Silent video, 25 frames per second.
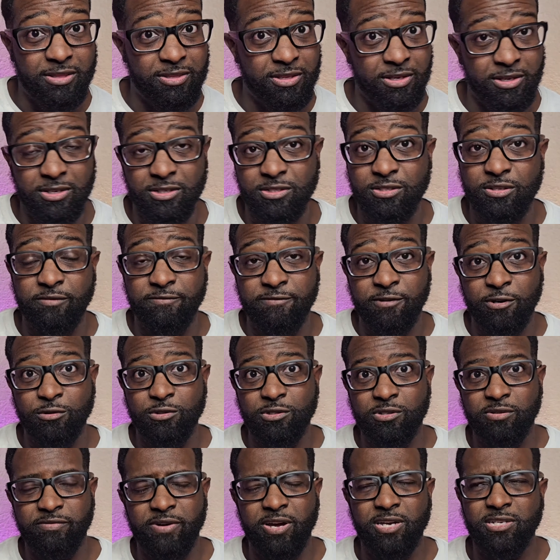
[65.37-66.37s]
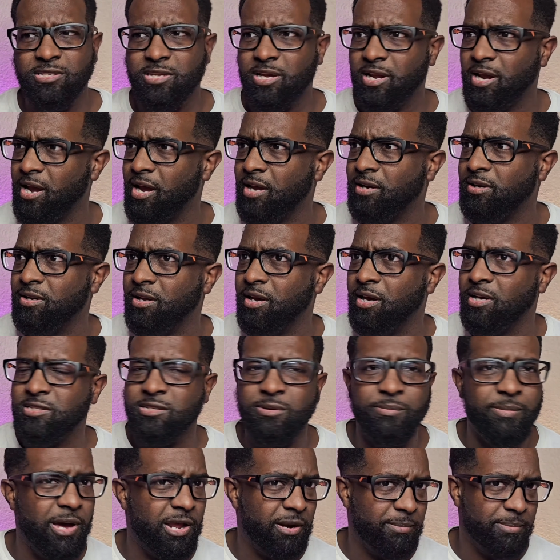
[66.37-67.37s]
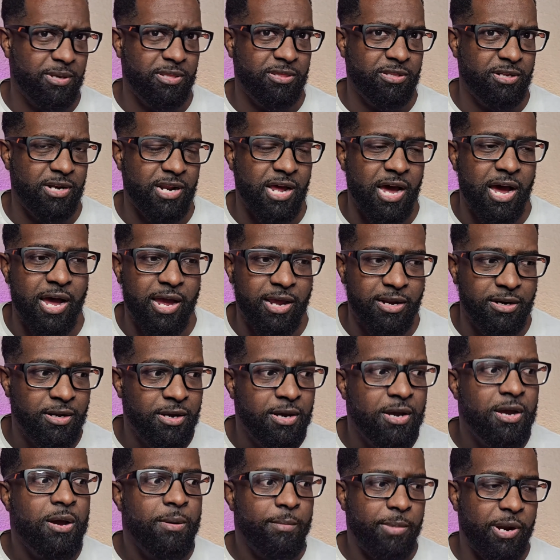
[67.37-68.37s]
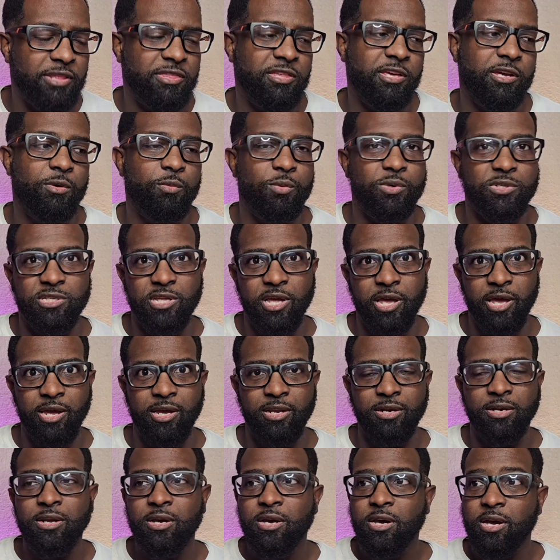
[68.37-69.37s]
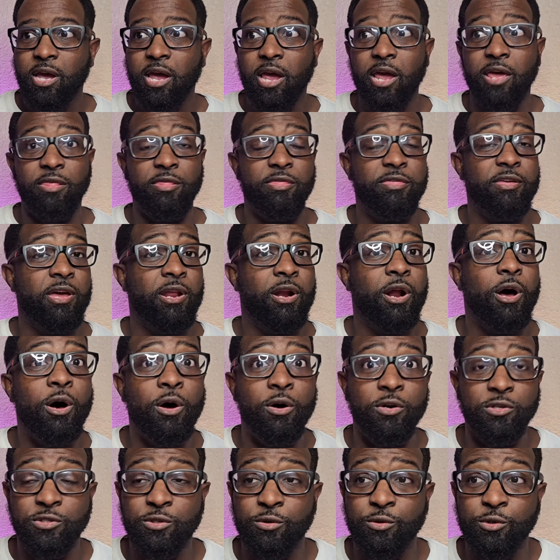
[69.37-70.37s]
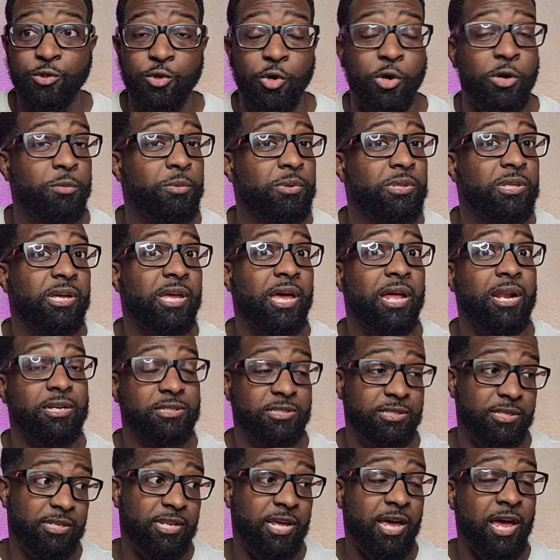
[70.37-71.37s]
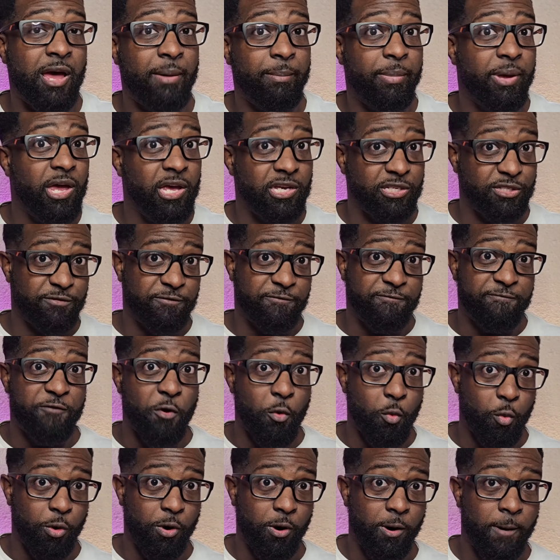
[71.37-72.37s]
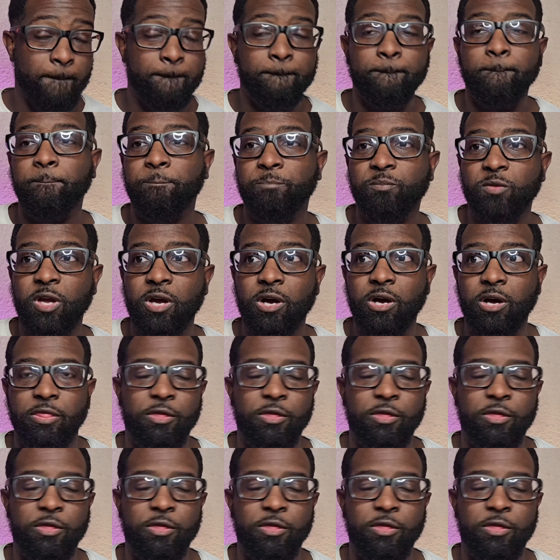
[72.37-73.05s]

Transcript: I think is the first device that had Dex. It might have been the 9, but I think it was the 8. And then also starting with the Galaxy Tab S4.